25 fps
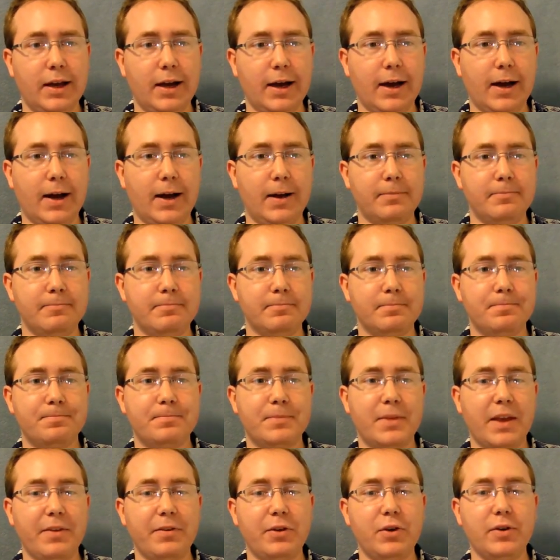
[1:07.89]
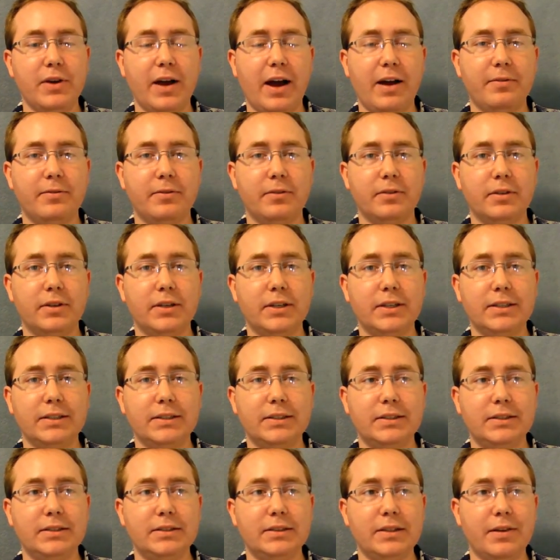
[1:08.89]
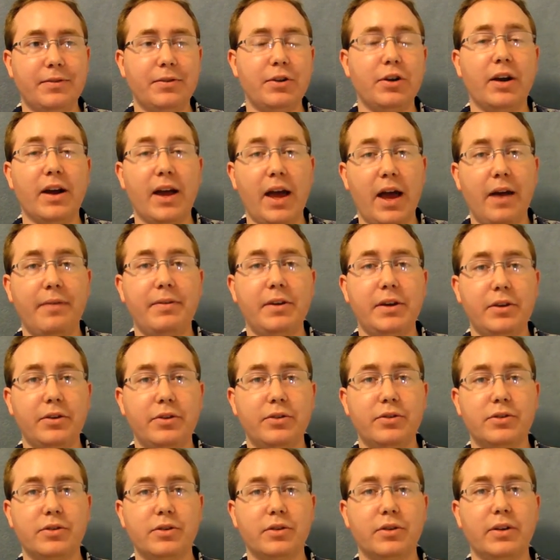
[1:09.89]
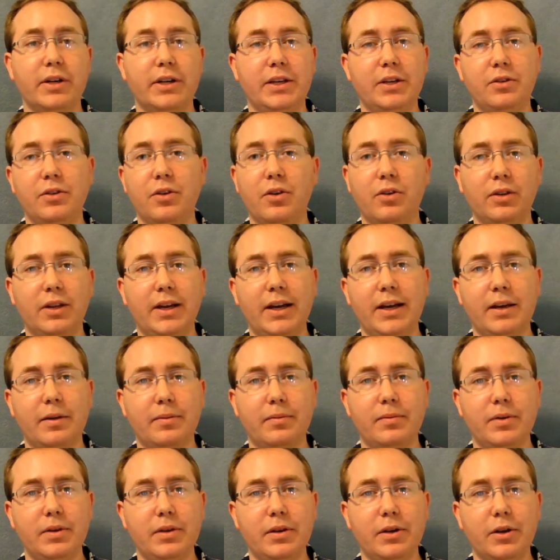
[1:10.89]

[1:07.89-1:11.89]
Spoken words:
If you're a heavy user and you don't like,